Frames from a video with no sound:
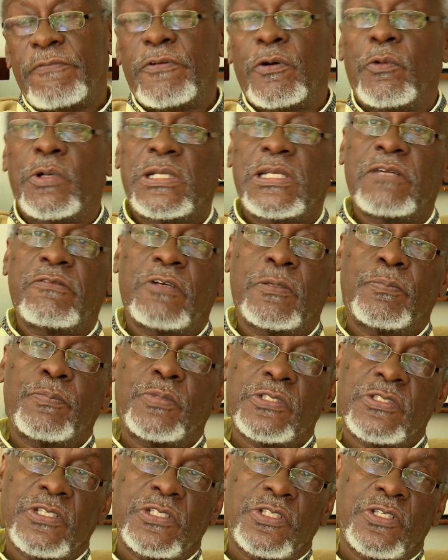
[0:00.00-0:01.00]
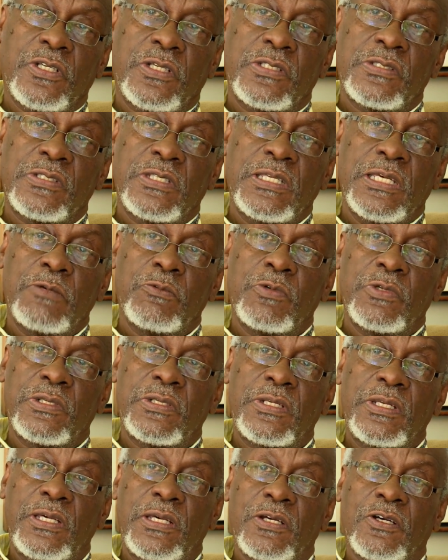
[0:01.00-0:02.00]
for whatever positions they would
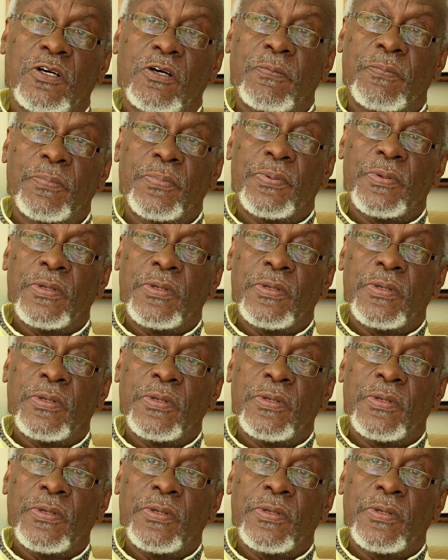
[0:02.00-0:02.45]
take up